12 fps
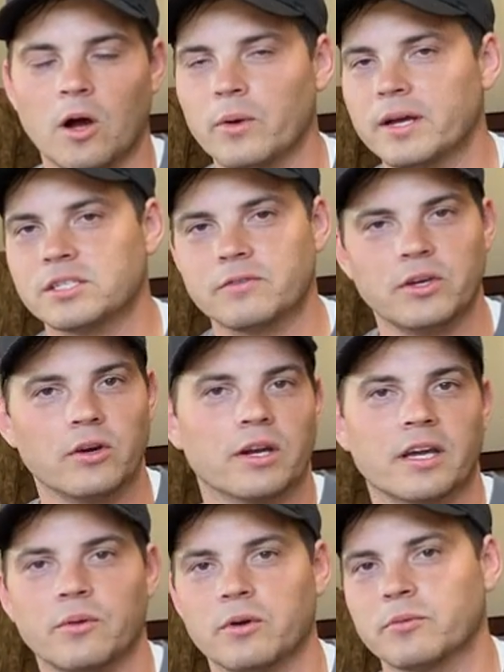Always, if you're
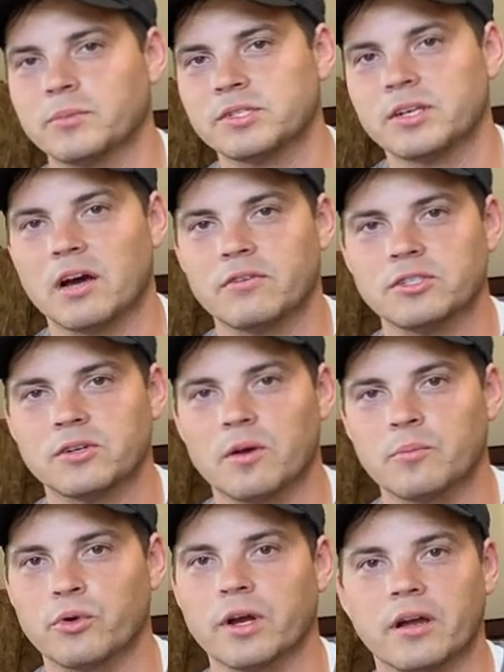going to get one from a salvage
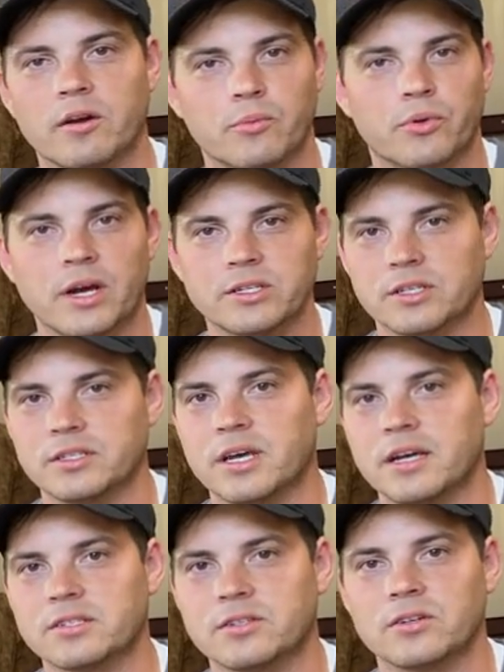yard, bring a compression
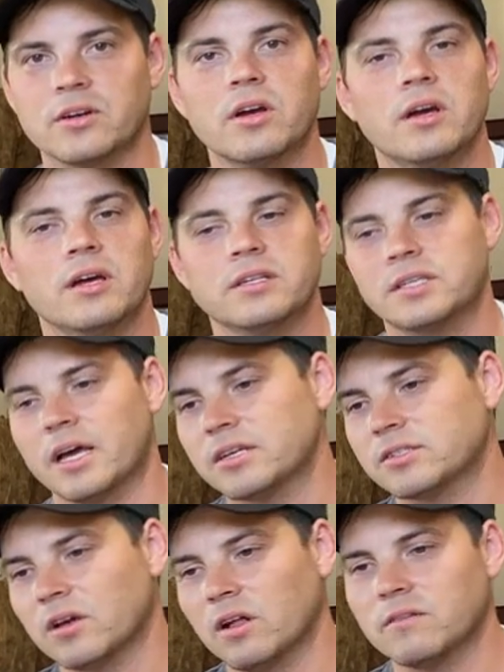tester,
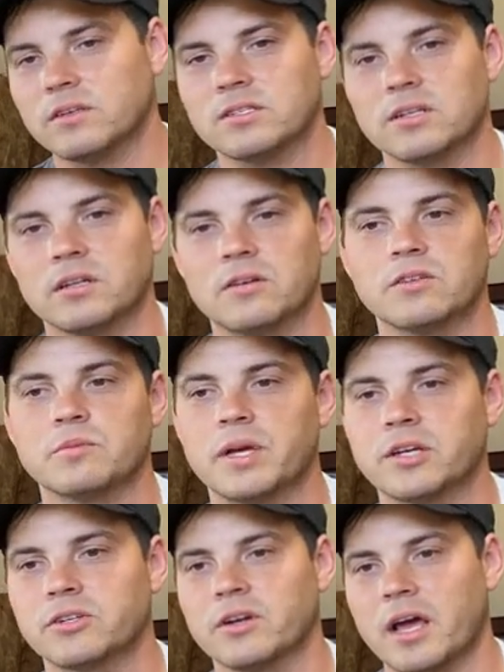test all of the cylinders,
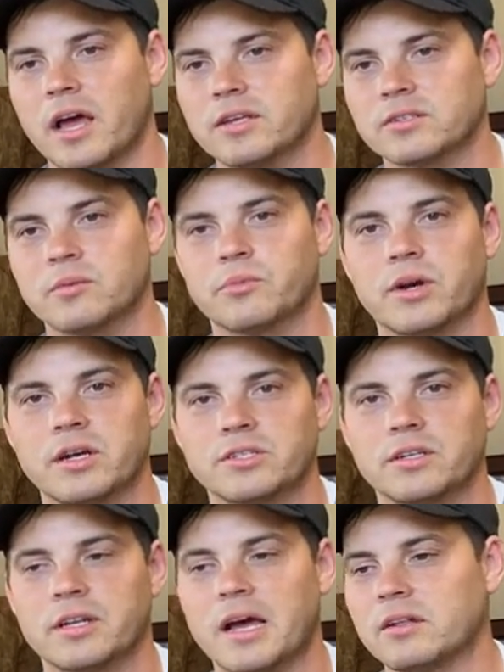make sure it has compression.